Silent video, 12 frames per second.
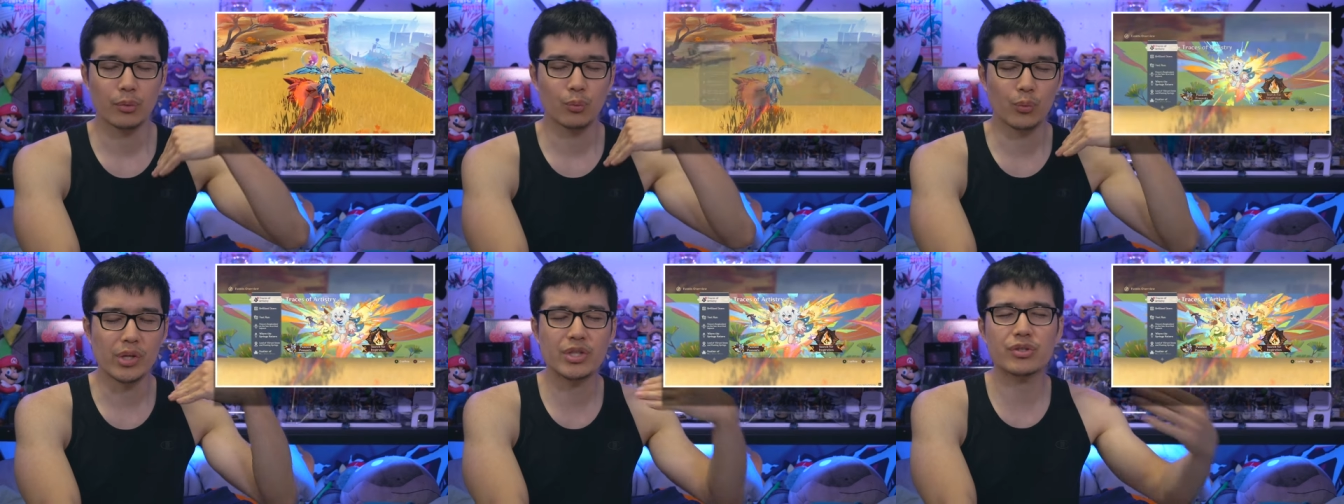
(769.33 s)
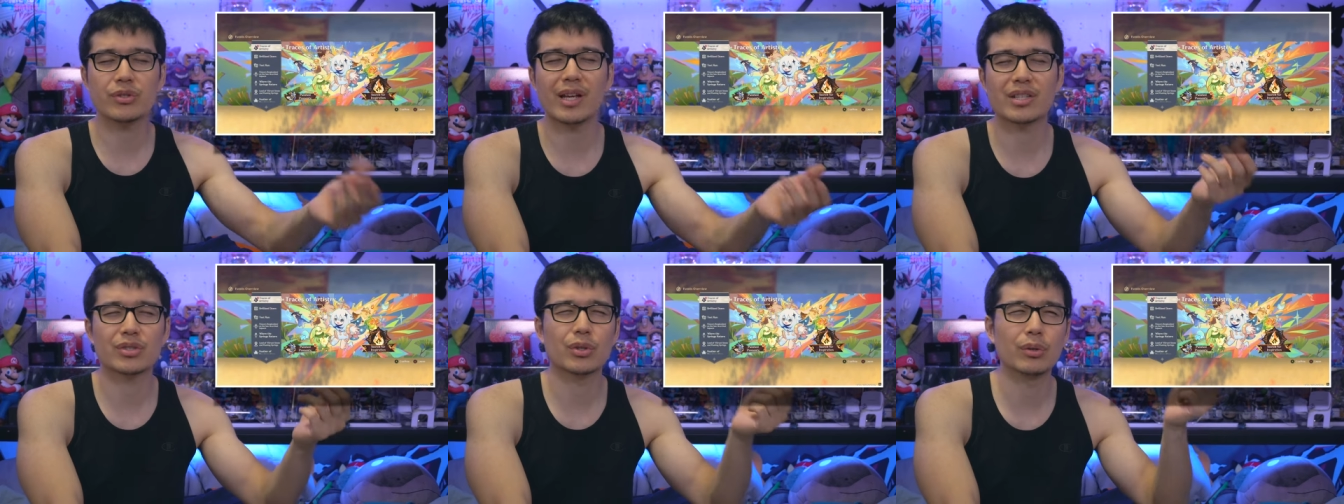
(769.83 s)
reaches to
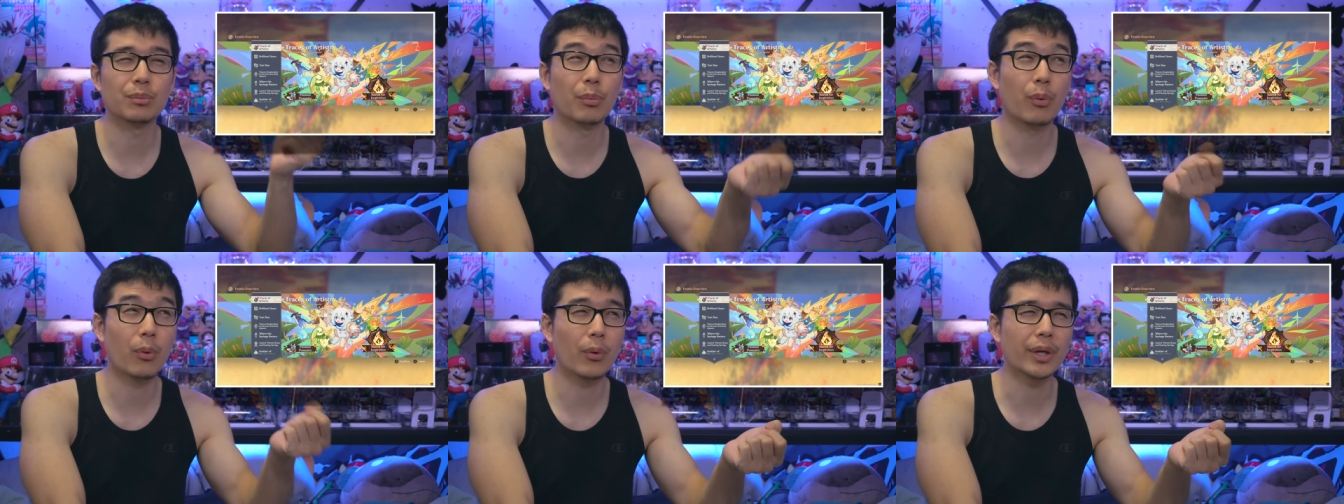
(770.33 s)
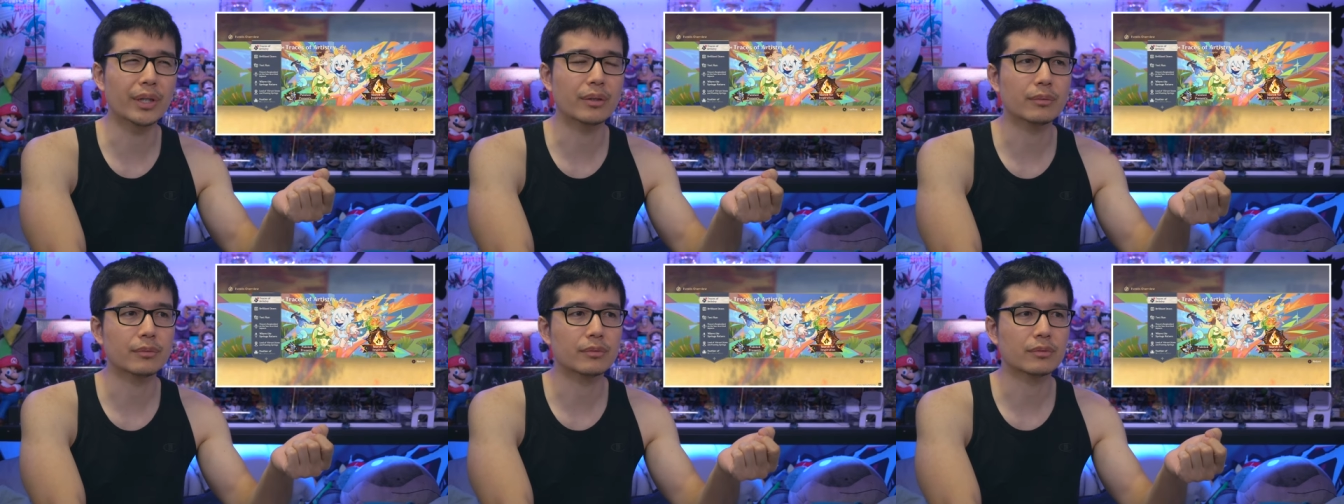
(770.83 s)
that certain point,
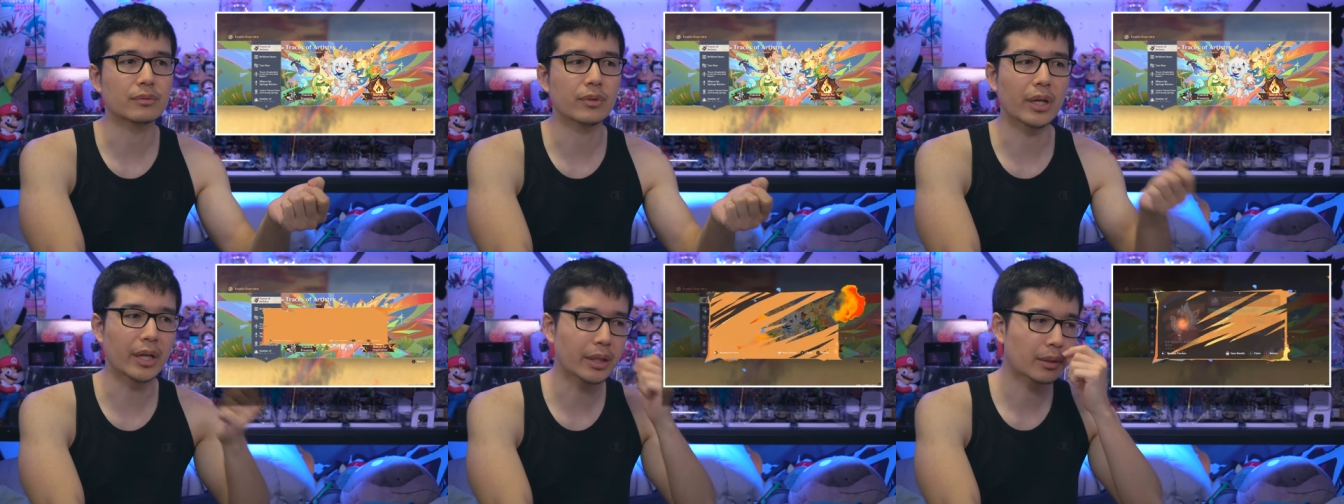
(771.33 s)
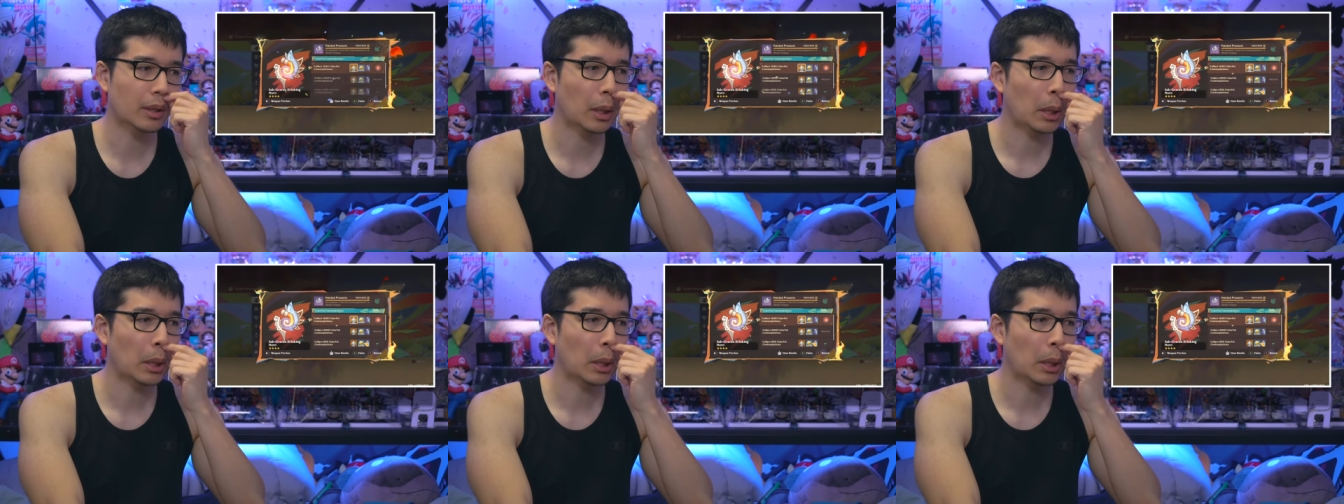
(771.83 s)
right?